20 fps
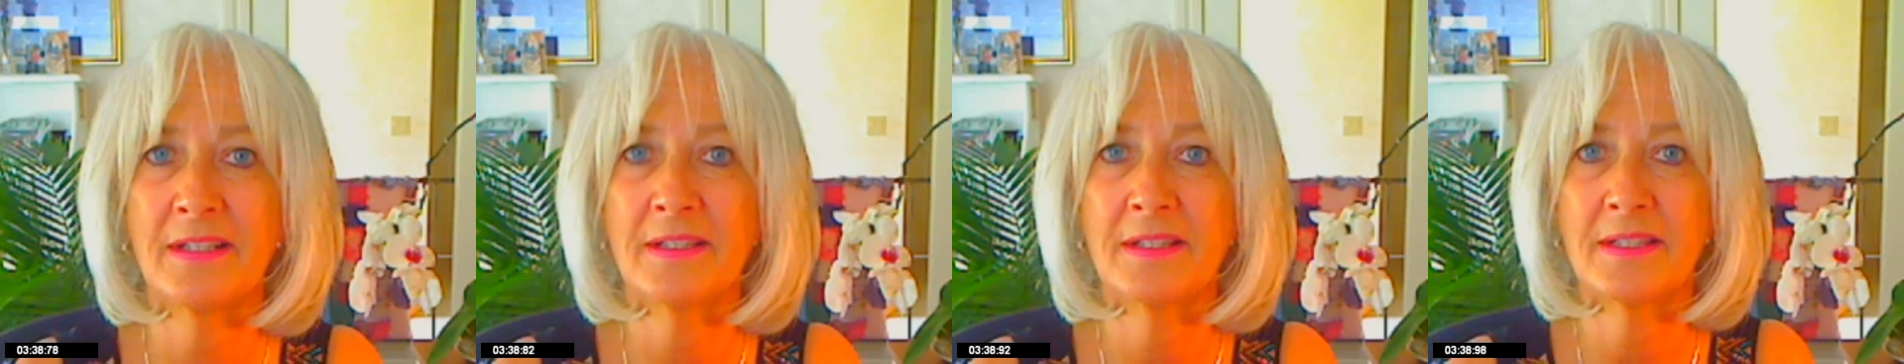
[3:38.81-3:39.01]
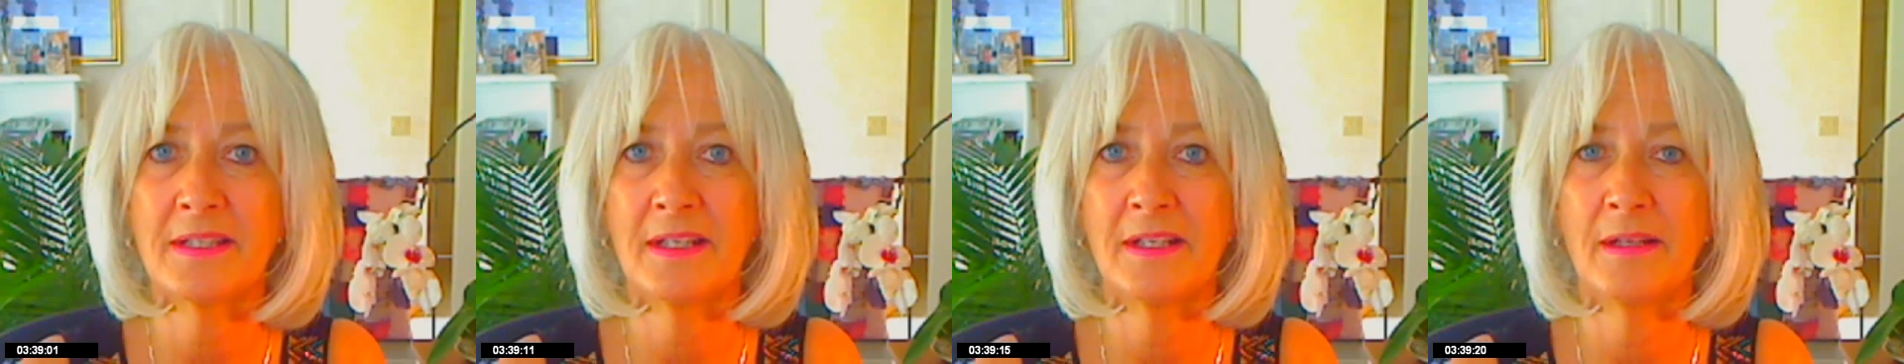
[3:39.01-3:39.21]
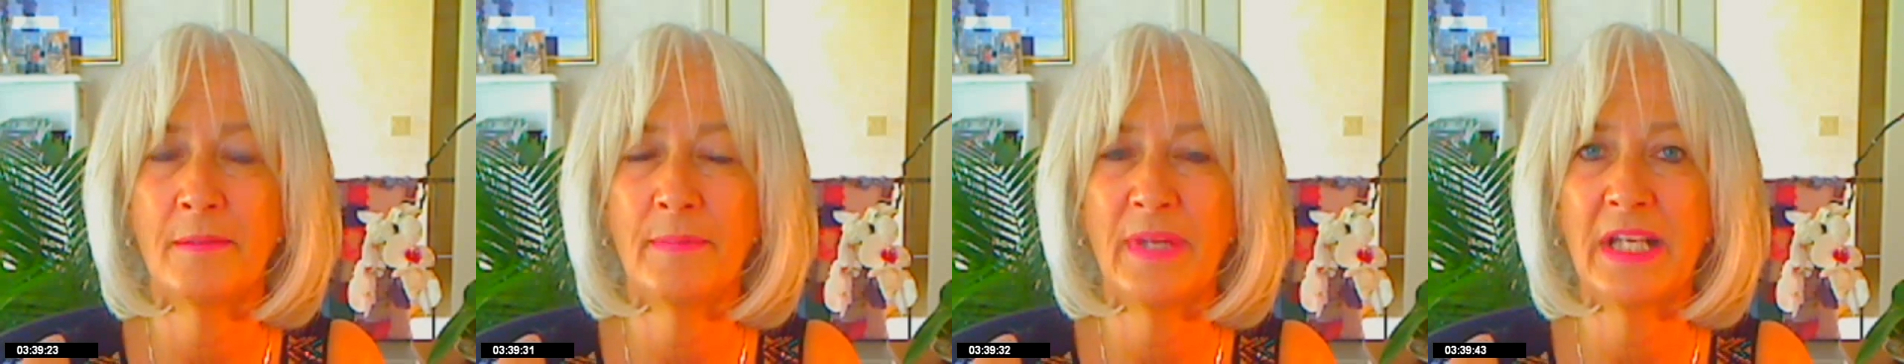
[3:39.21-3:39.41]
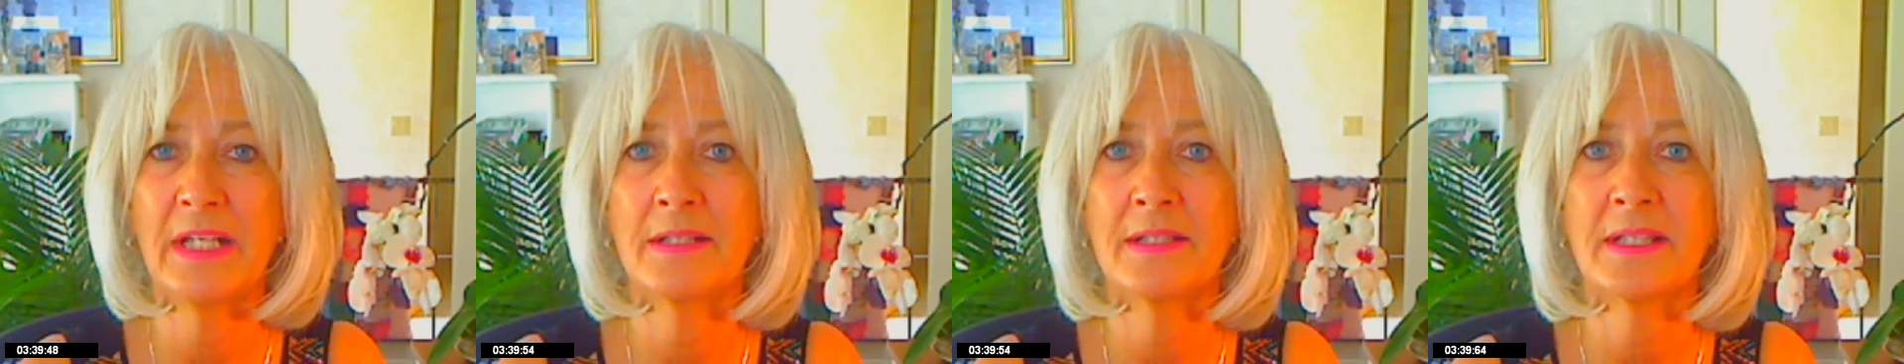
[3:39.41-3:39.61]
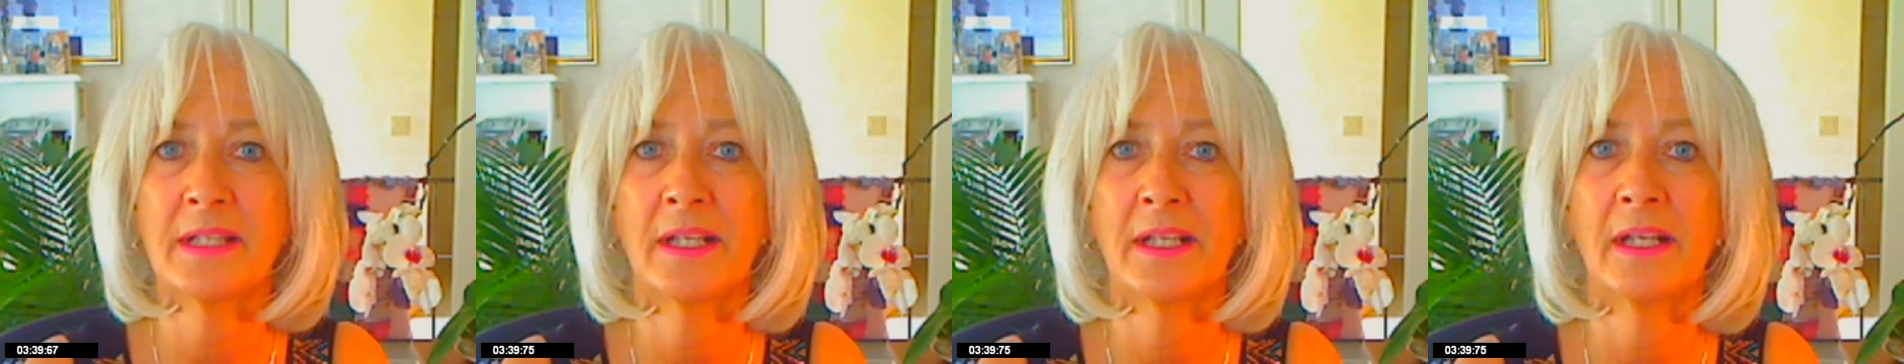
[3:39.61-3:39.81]
is an
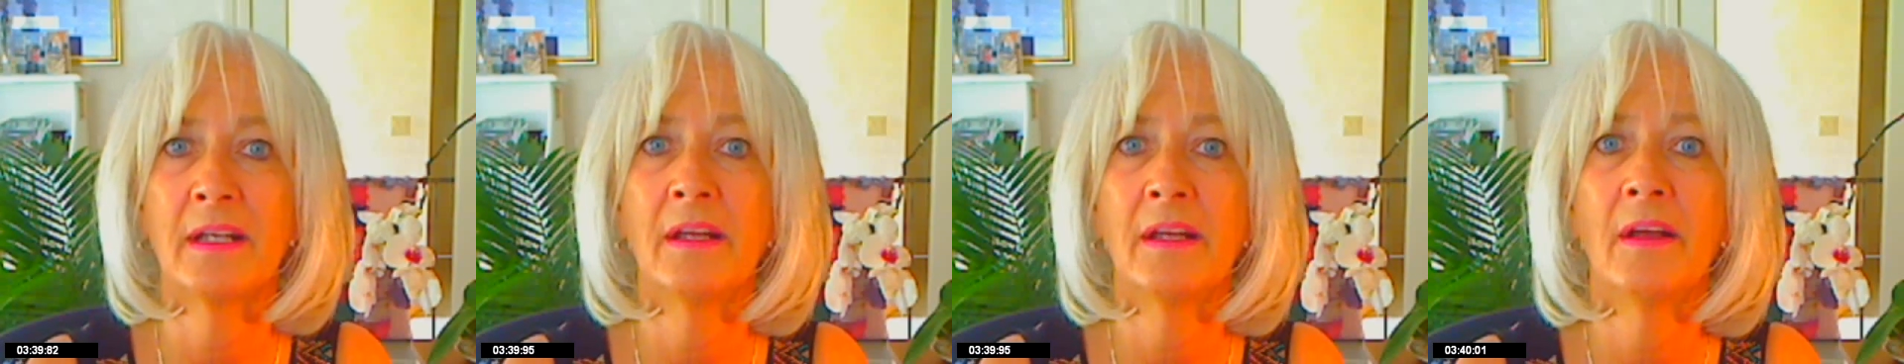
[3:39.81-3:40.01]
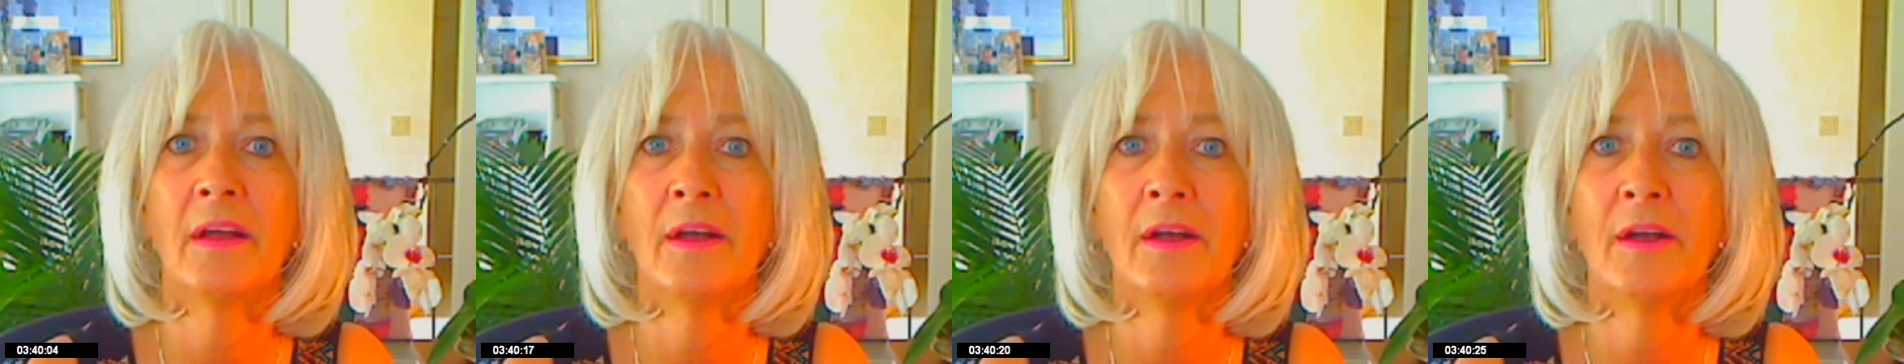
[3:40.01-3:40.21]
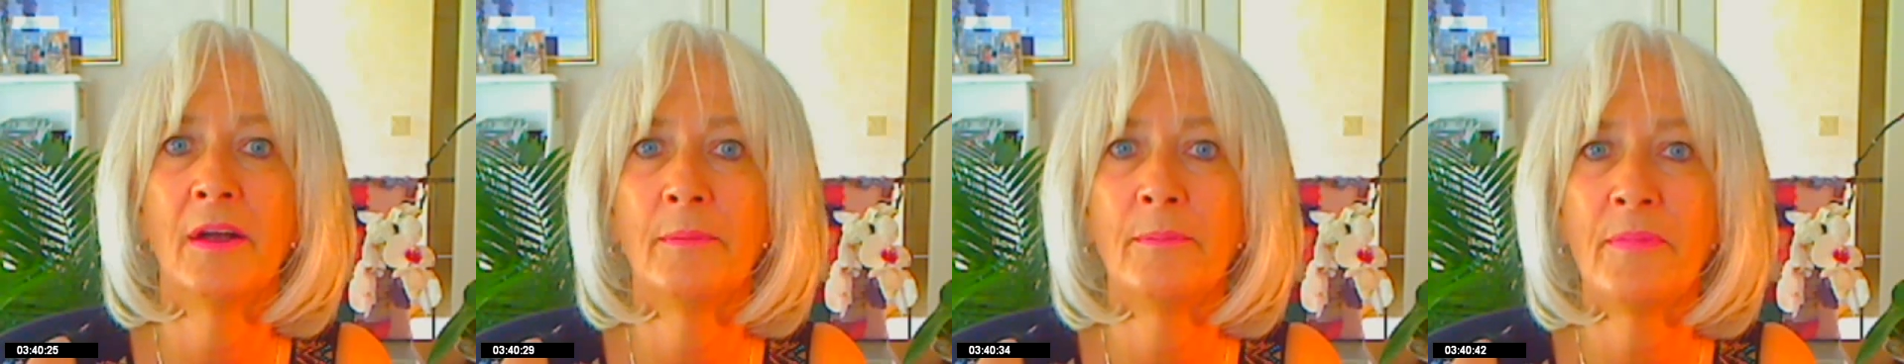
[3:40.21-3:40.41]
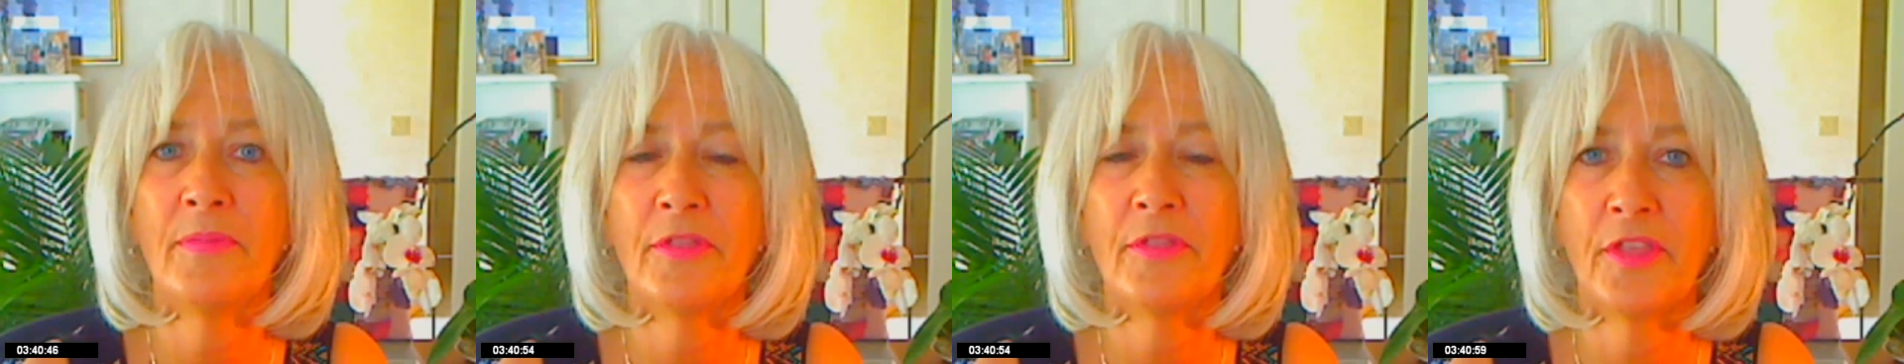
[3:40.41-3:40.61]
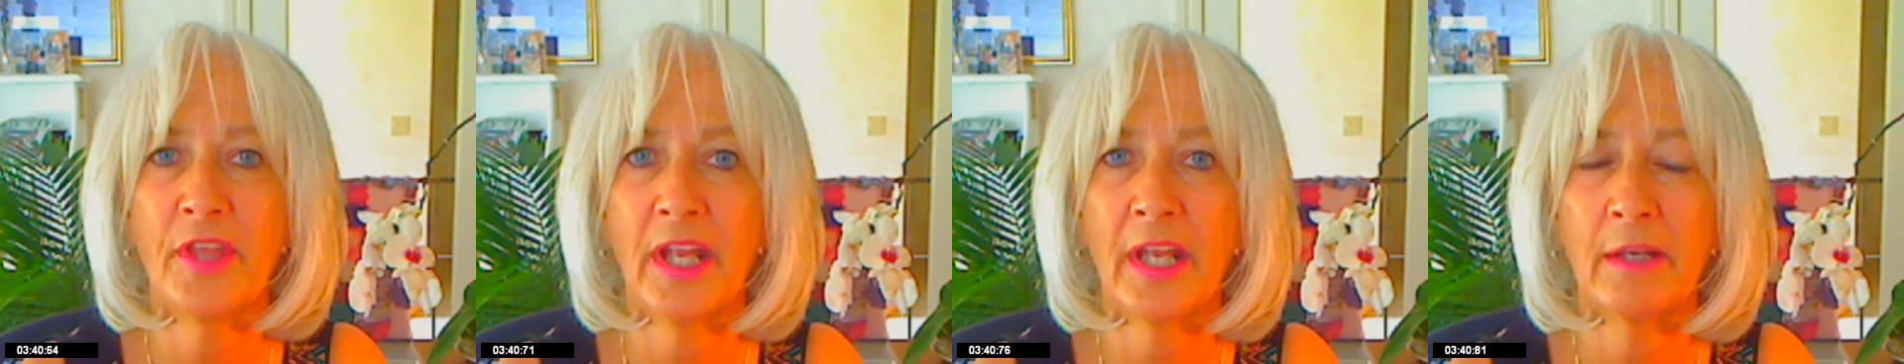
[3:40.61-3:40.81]
amazing
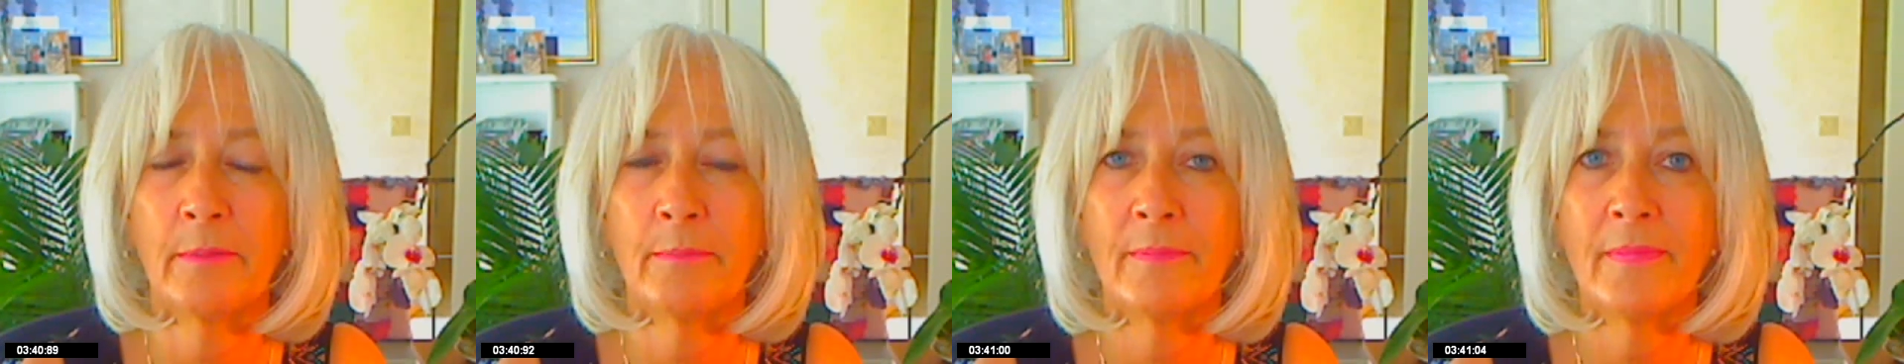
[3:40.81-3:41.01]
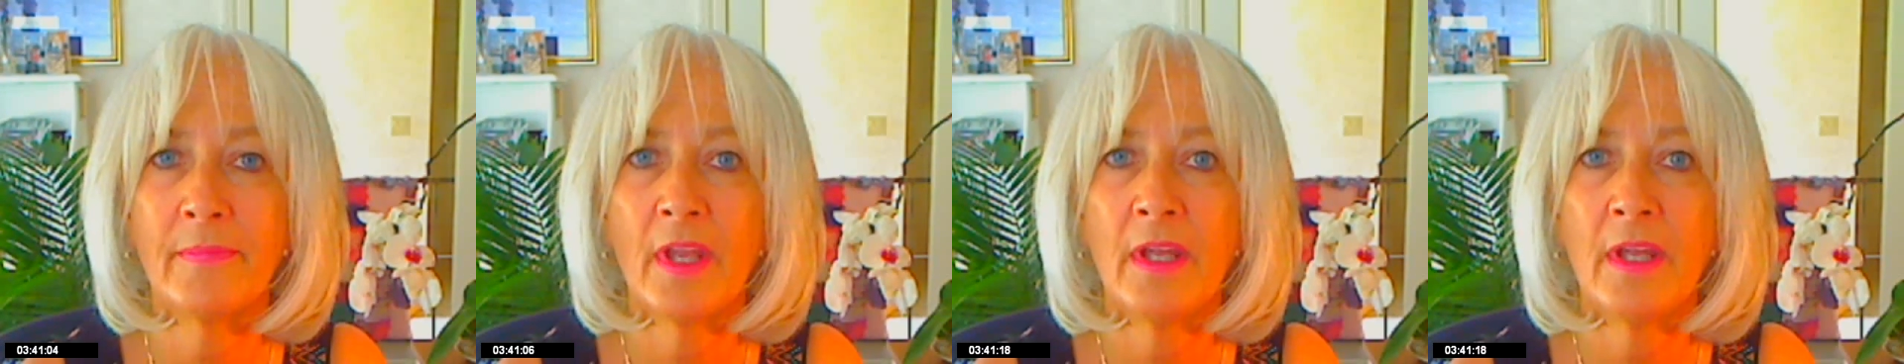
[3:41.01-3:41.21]
thing.